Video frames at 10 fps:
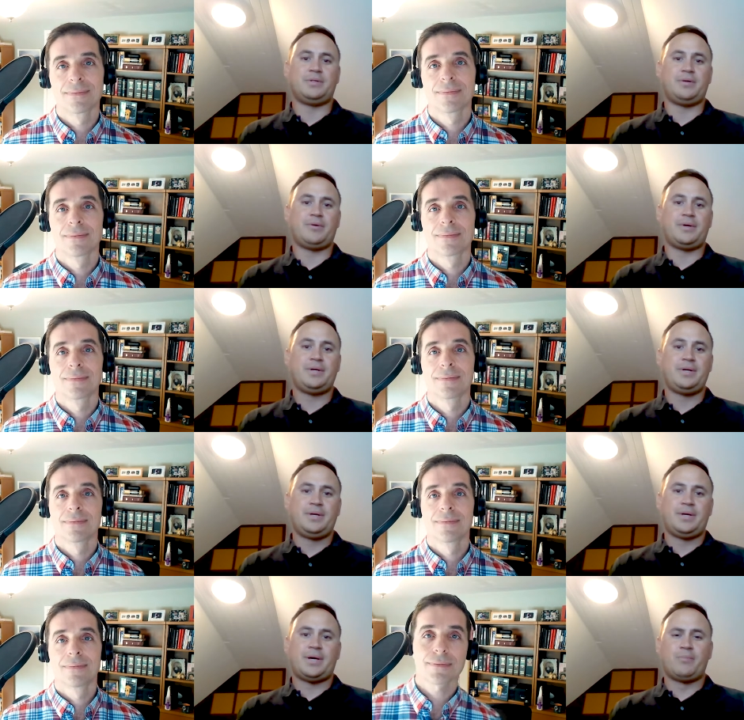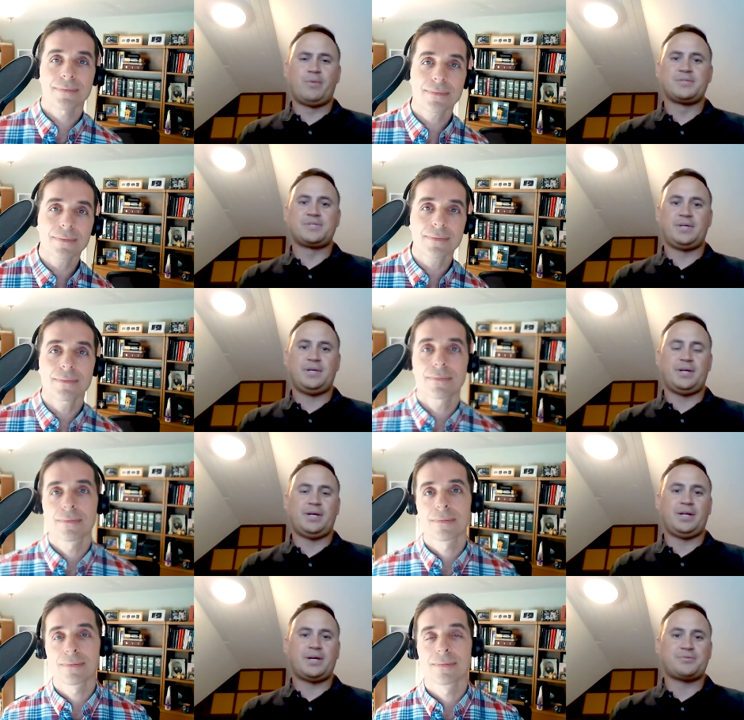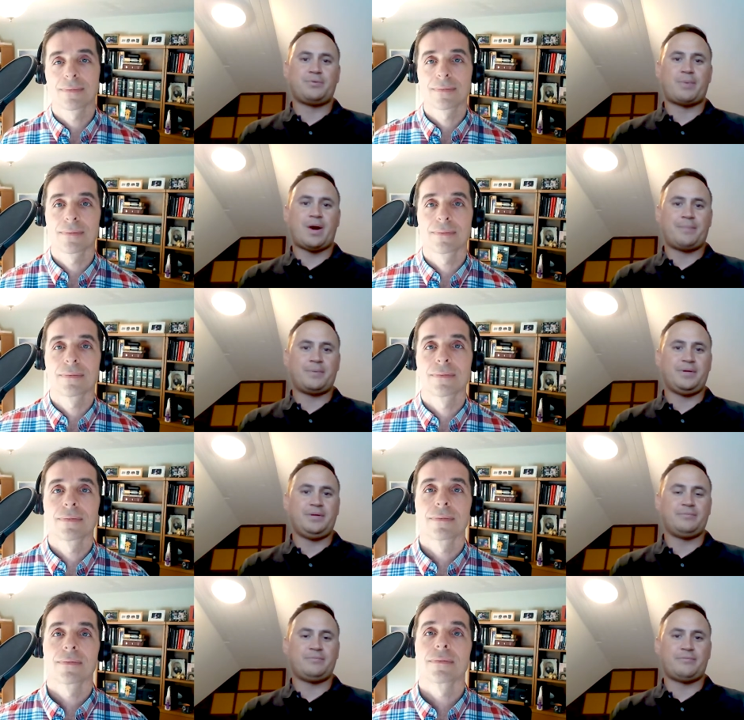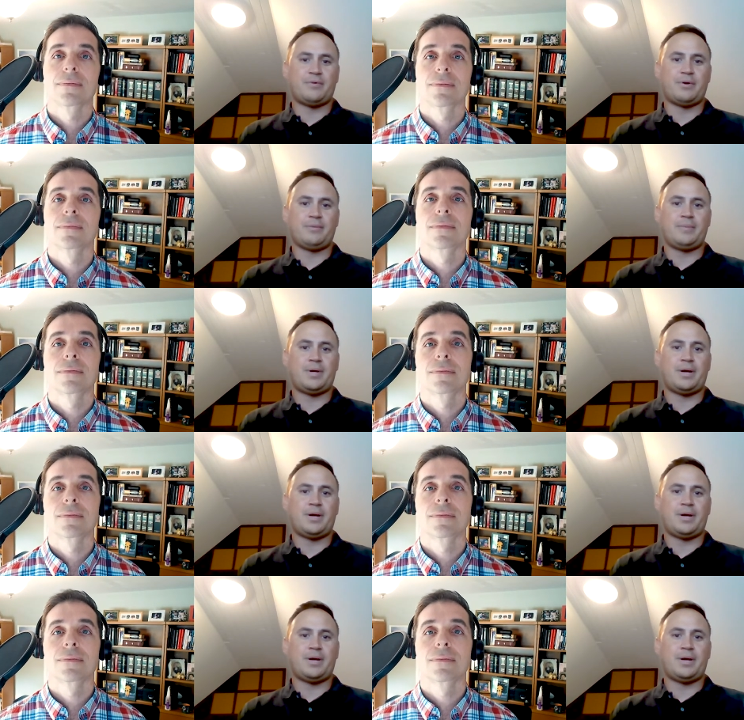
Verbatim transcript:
Speaker 1: Illinois. We're mostly an intellectual property firm